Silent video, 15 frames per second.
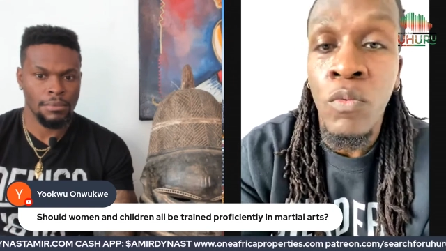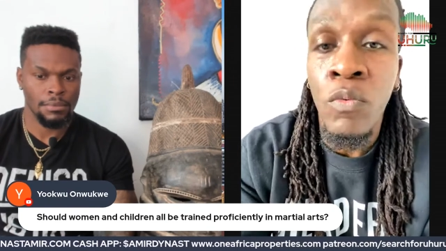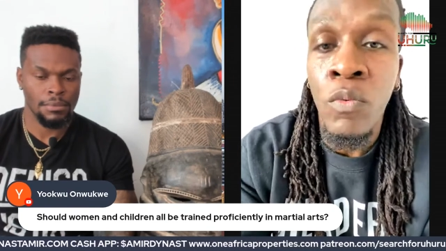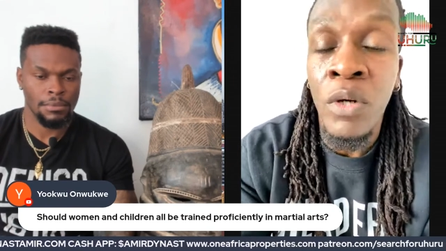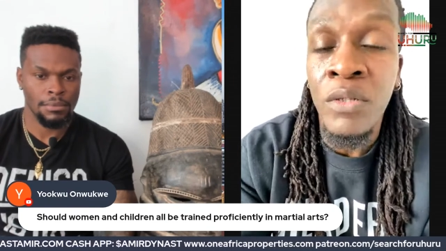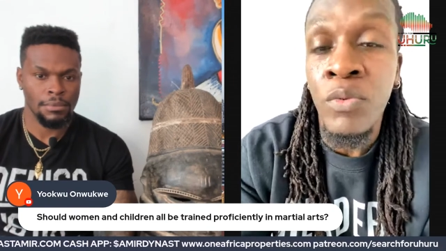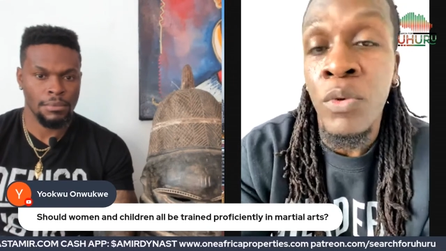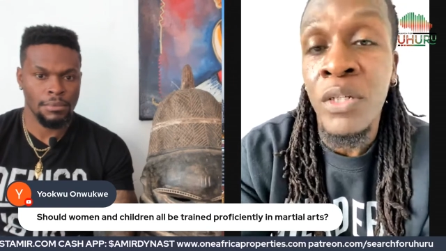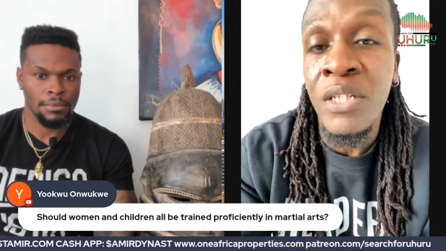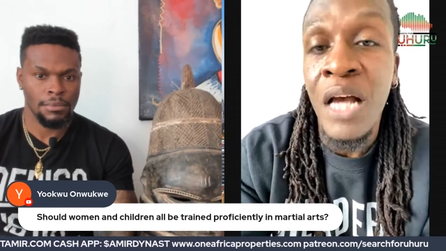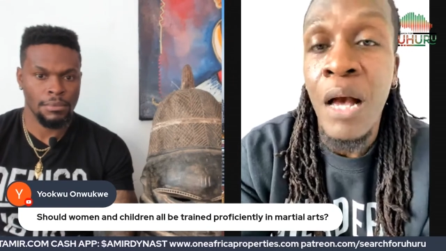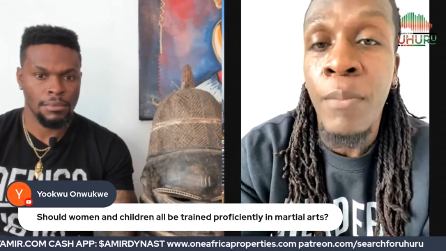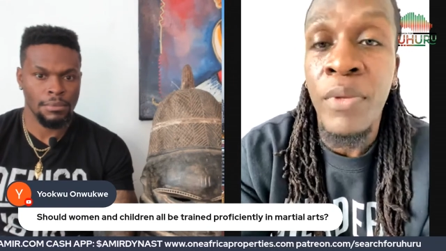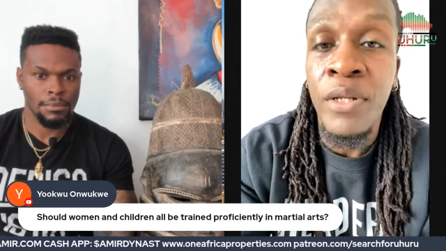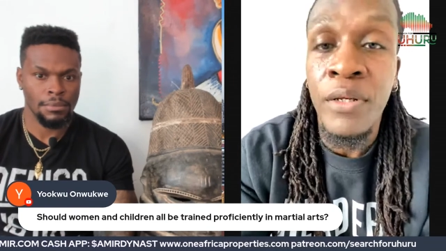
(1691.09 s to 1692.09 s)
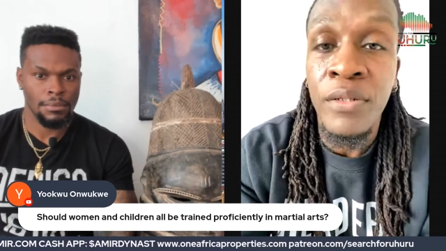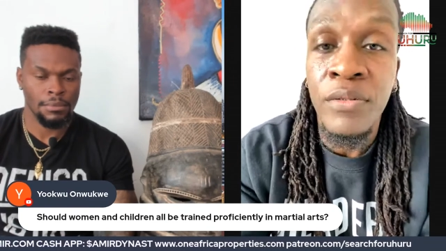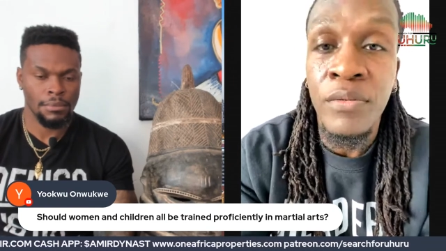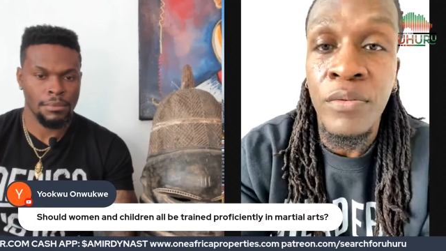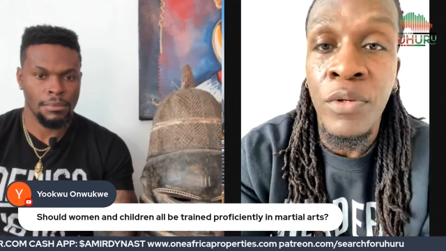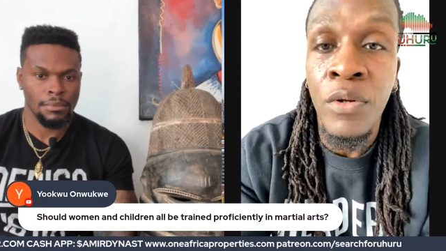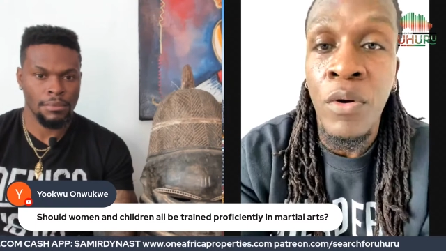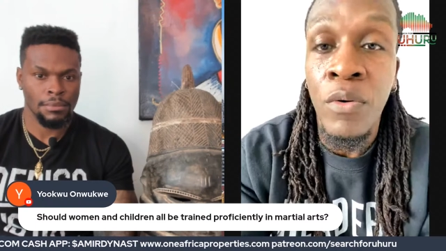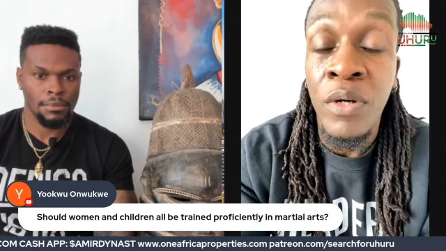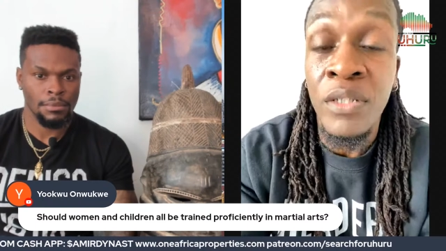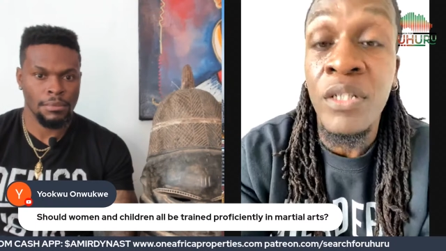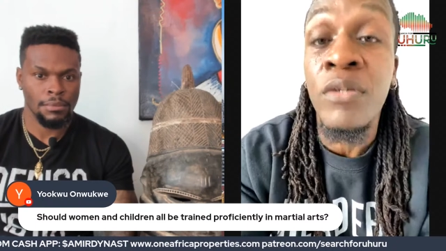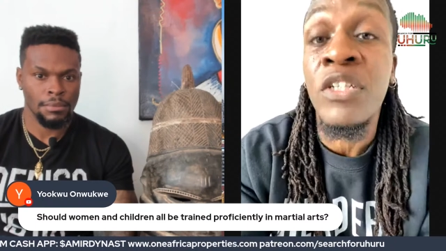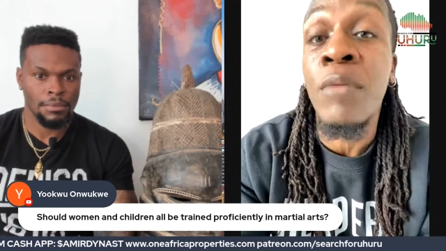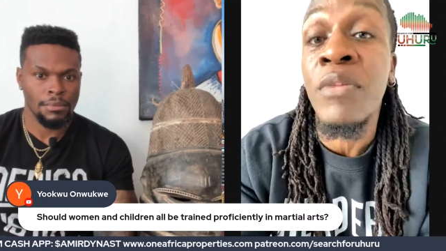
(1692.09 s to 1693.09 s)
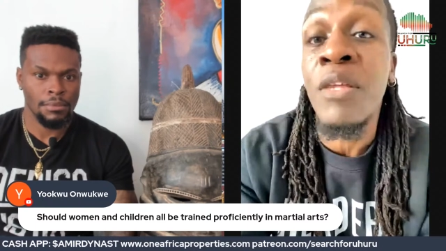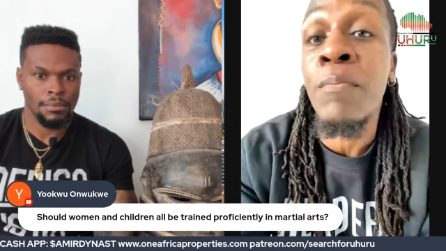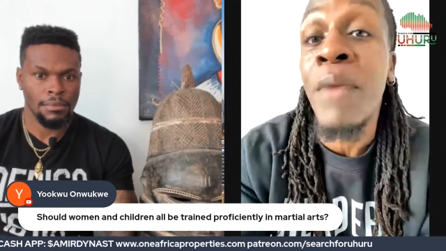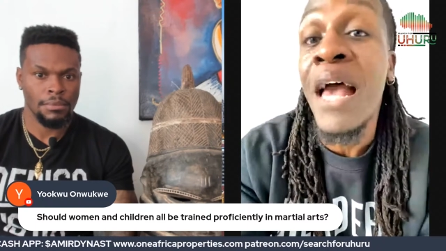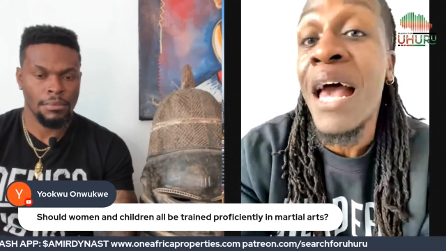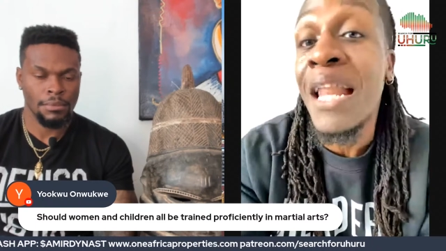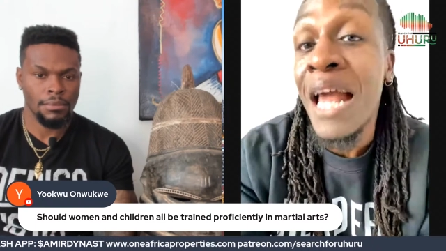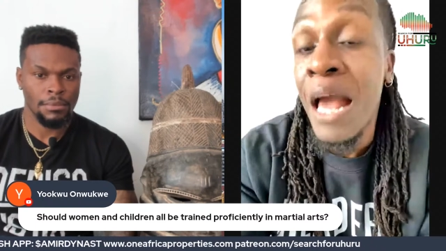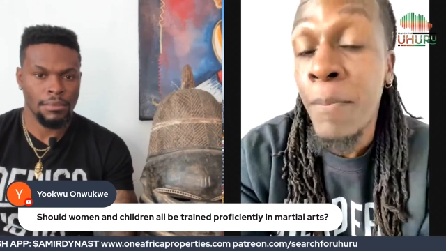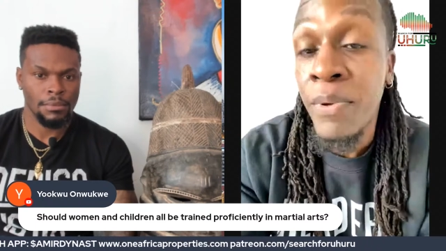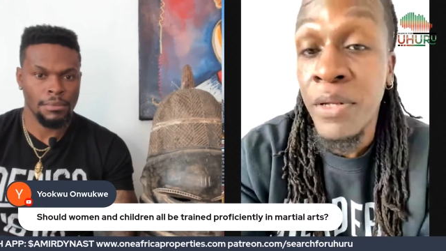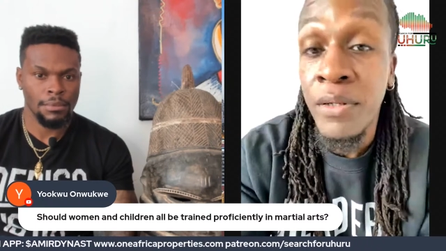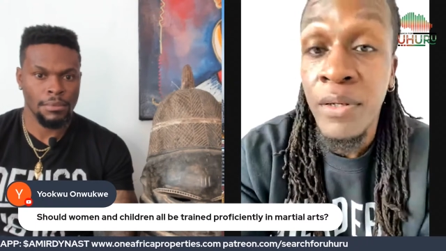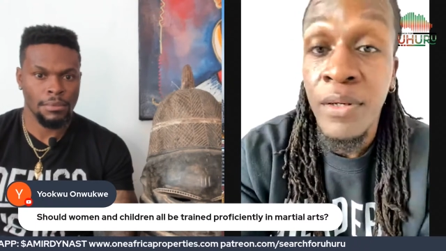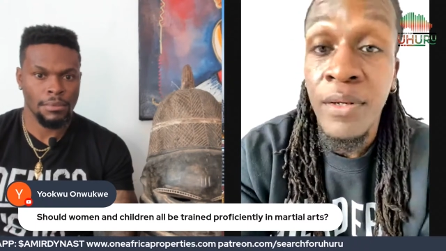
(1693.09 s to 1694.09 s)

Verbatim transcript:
Speaker 1: what what time it is, you know, until something bad happened.